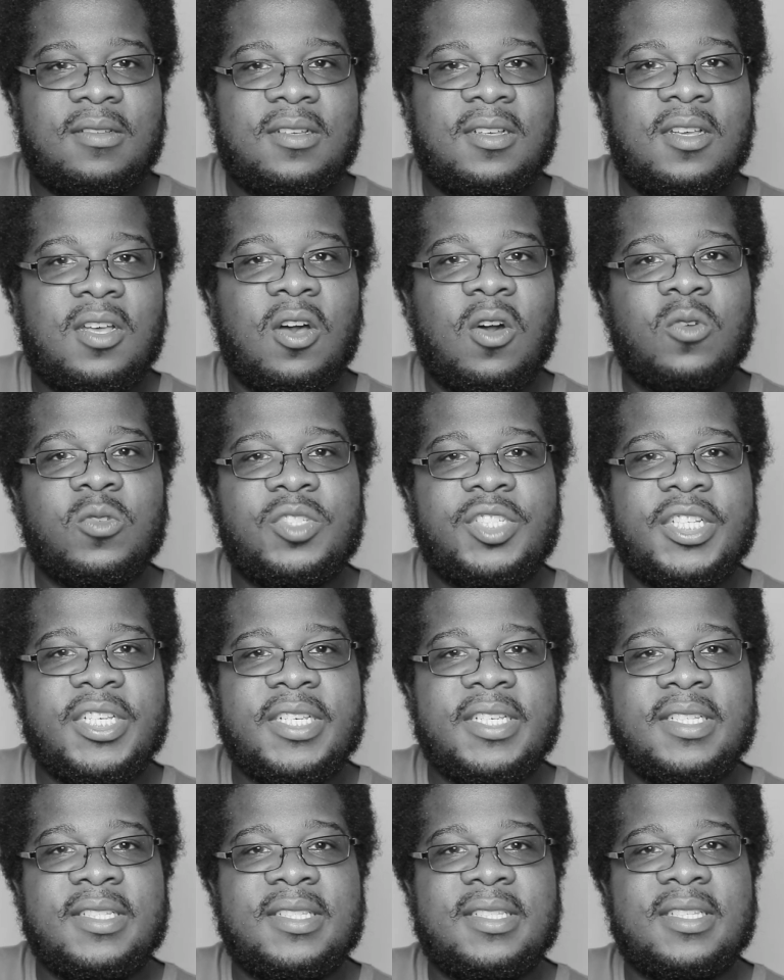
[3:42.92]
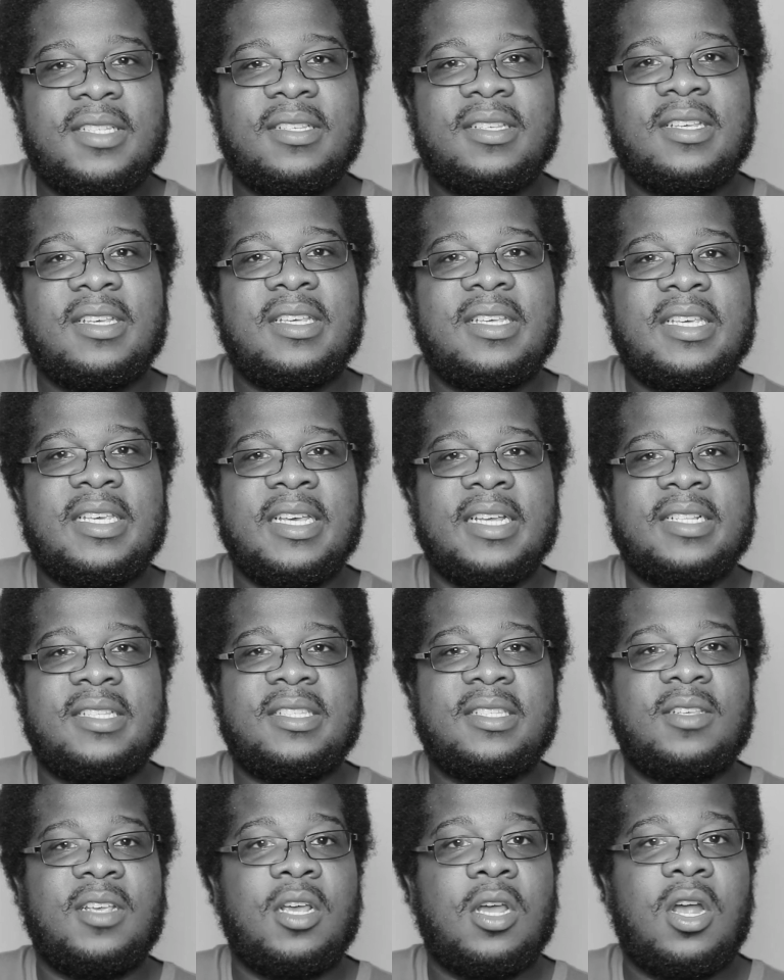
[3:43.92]
Cochise
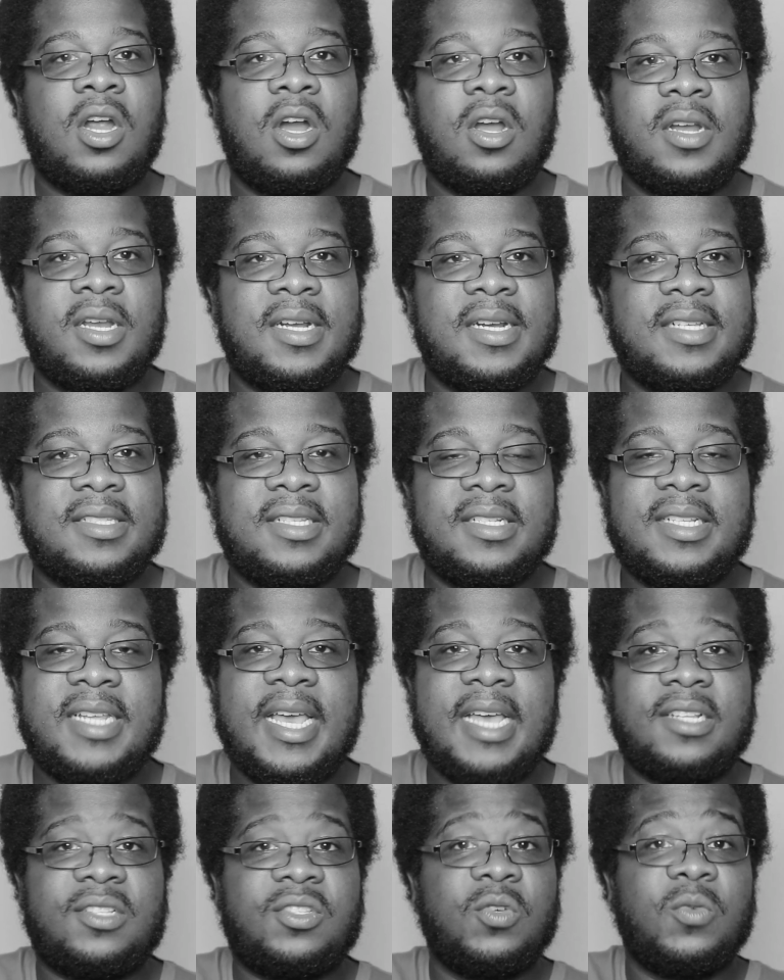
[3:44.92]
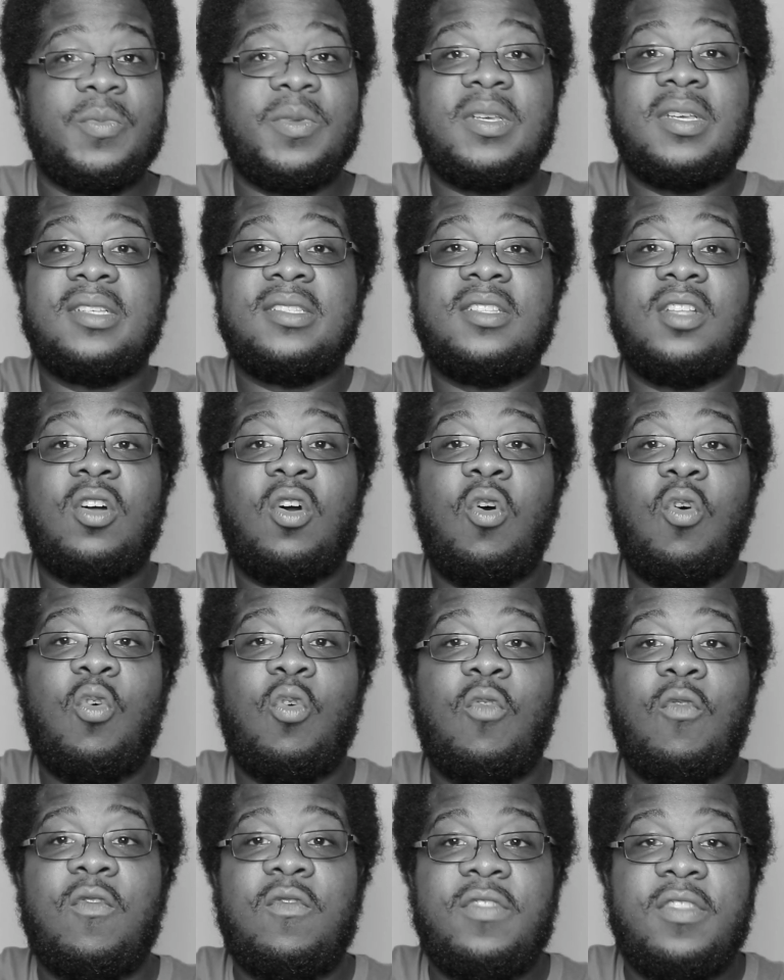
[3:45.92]
gets hurt in this attack too because the
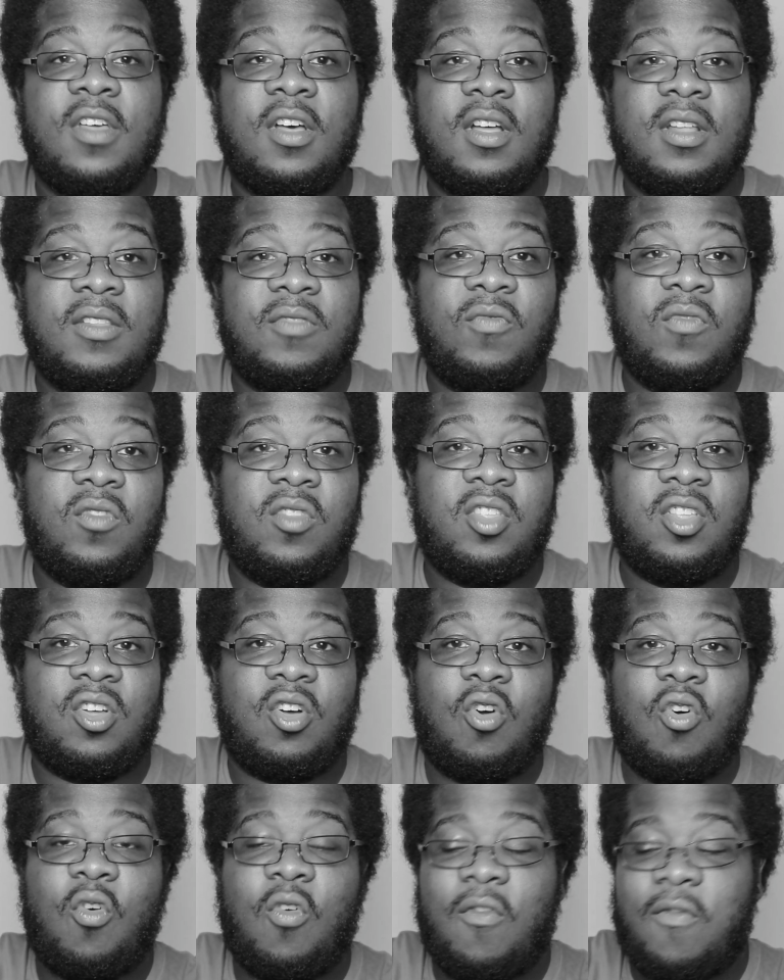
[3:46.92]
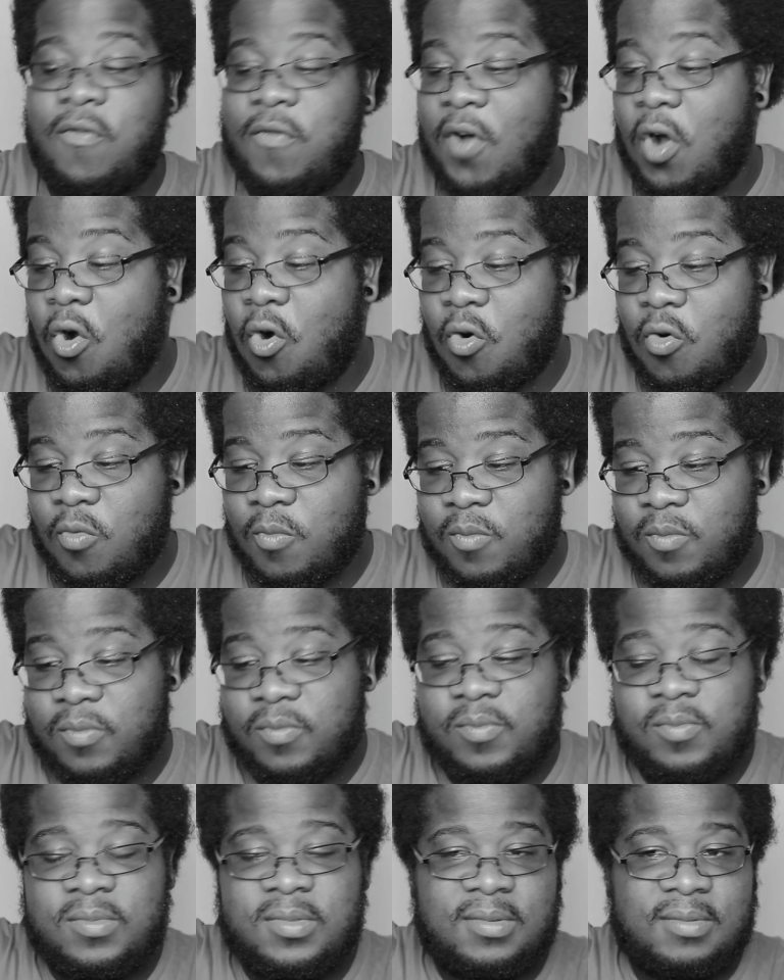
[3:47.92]
whole Vohm
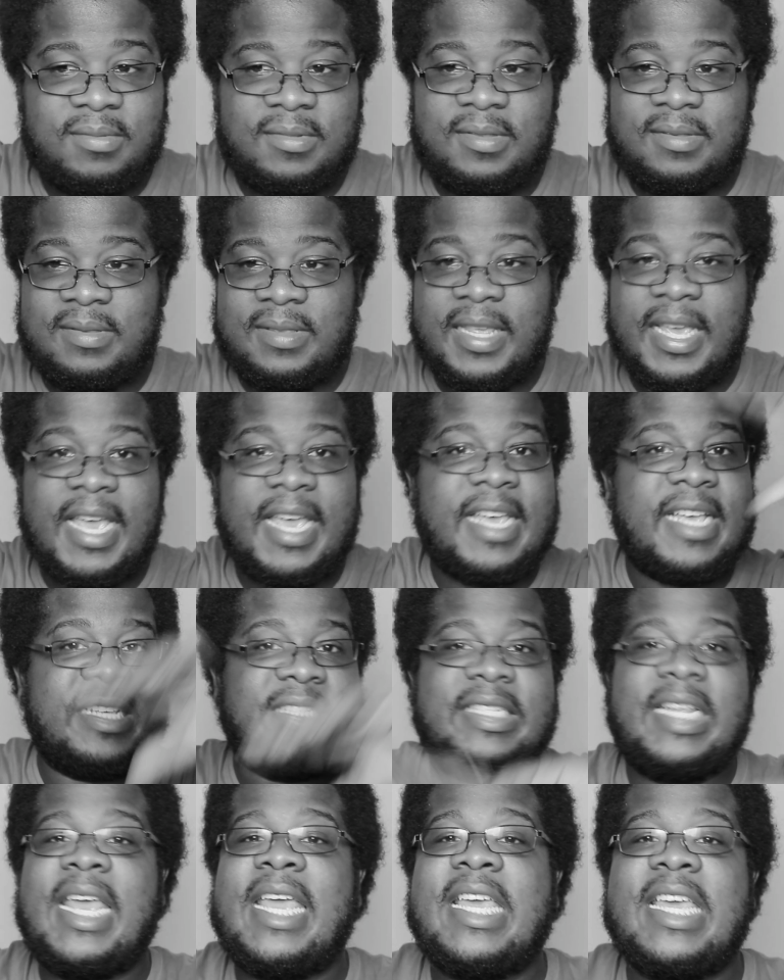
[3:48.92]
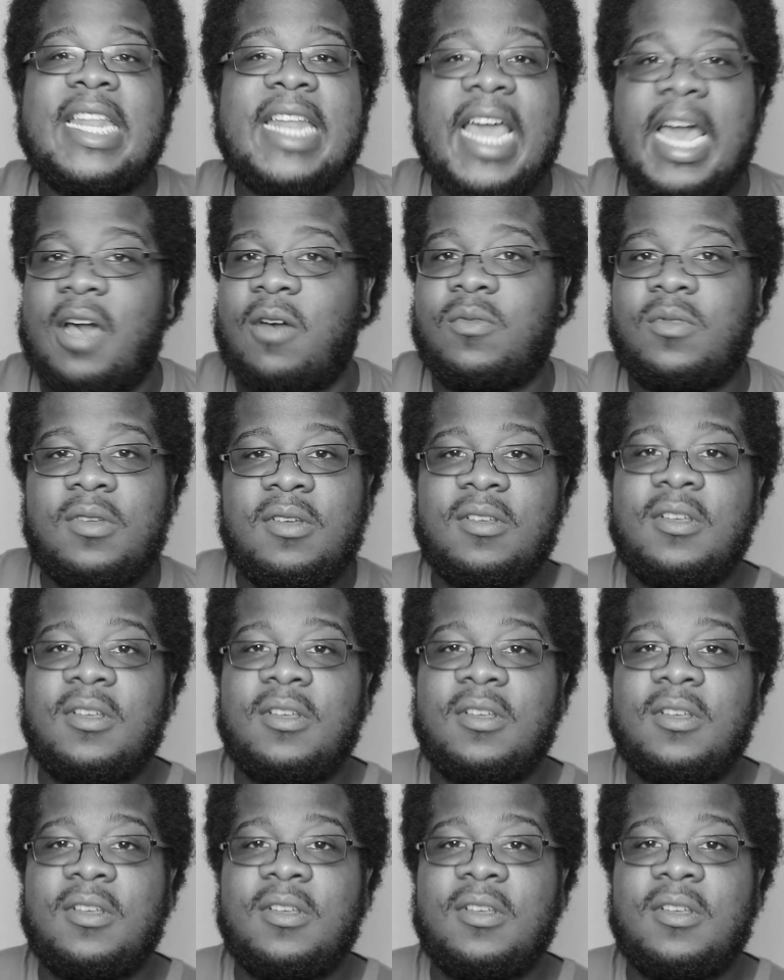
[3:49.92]
thing is taken out.